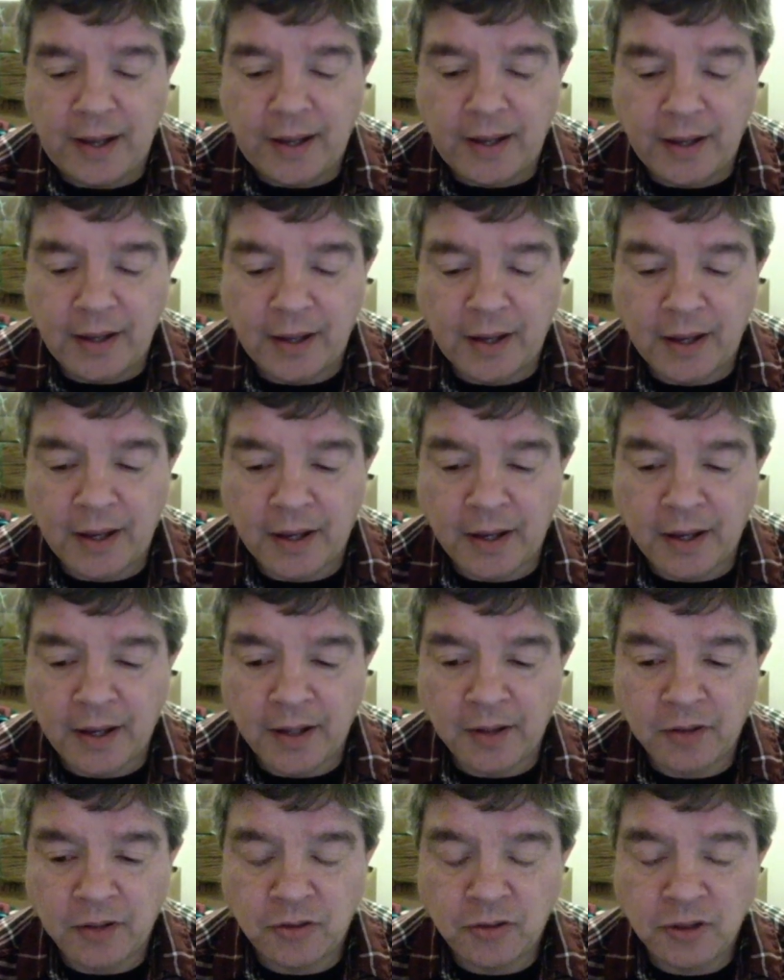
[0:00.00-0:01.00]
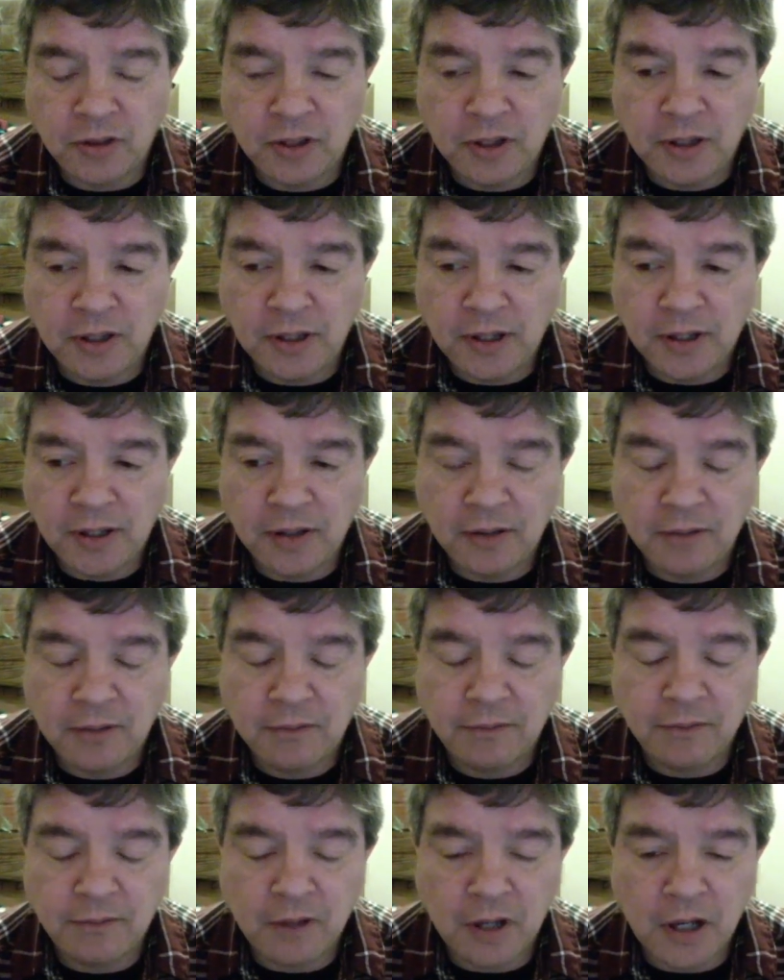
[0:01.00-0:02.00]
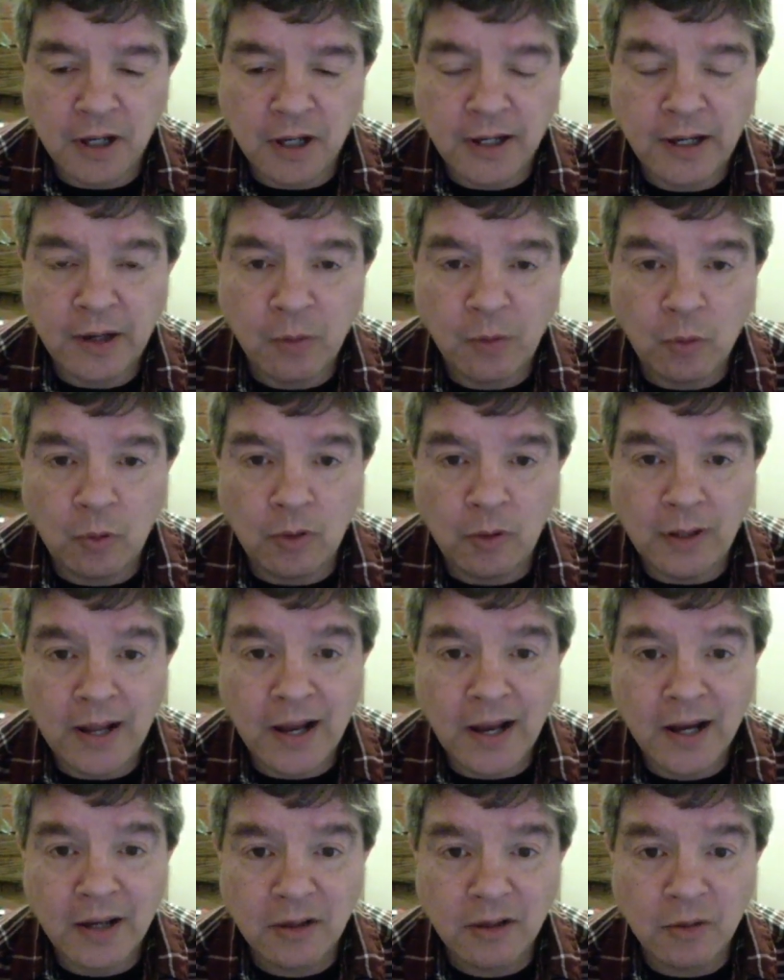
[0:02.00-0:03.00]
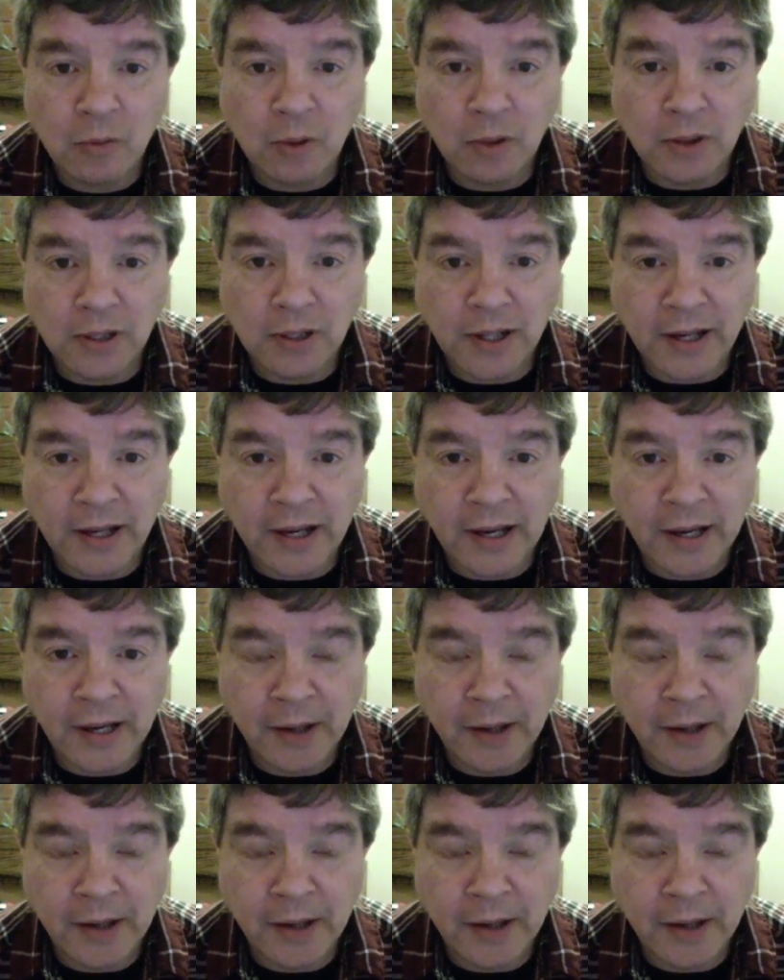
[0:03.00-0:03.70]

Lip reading: and see if he will actually